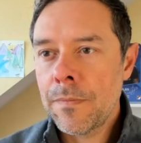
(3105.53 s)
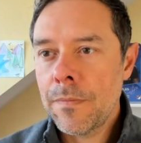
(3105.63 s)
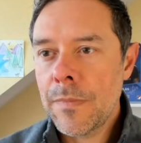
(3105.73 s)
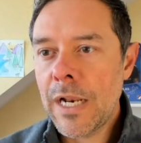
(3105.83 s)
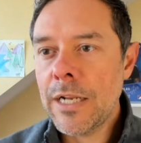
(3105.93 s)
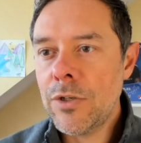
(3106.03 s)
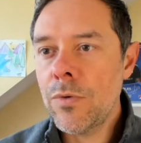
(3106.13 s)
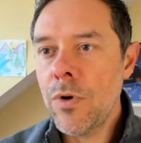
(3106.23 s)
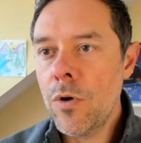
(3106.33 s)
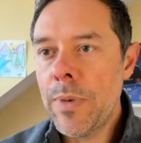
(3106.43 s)
that I
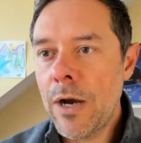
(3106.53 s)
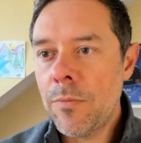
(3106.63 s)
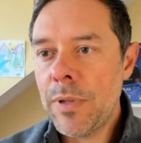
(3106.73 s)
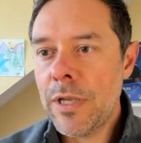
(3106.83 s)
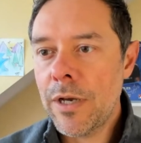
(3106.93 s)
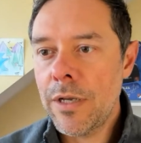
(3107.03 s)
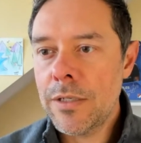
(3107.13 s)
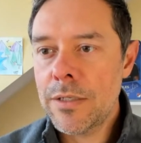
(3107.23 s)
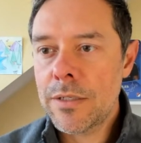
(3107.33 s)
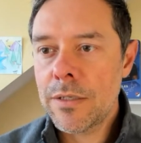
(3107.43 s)
don't know about
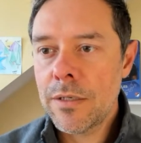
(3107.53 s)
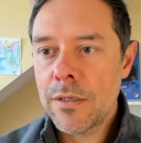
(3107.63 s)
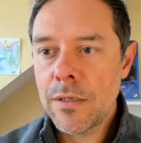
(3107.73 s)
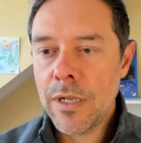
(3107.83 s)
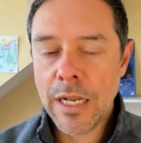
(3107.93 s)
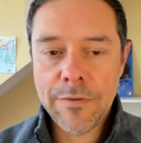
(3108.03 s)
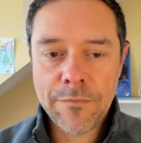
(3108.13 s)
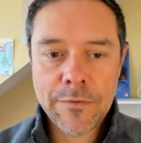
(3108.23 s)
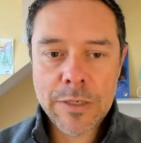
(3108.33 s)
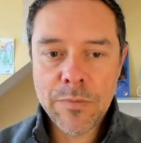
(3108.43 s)
because, and I
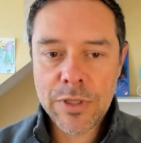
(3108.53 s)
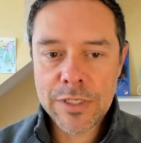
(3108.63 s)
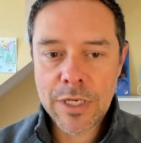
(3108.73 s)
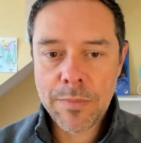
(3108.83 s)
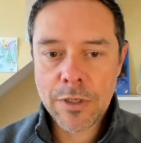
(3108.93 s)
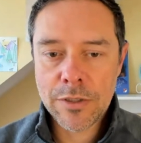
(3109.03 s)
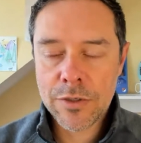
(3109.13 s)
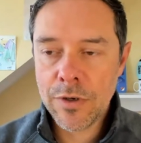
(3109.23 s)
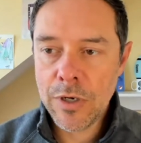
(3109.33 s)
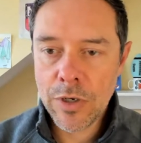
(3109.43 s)
didn't put this up on the
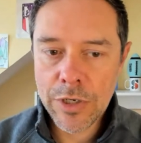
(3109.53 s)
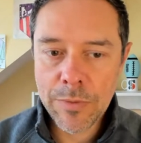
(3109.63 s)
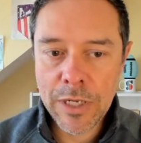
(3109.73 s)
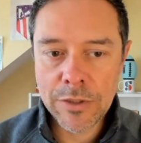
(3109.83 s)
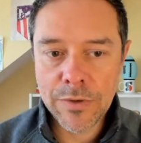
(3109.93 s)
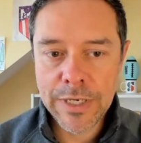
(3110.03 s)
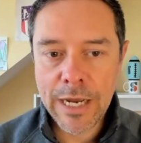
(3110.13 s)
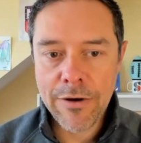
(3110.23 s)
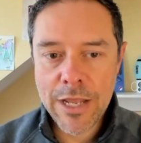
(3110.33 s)
screen earlier, but I'll do it now.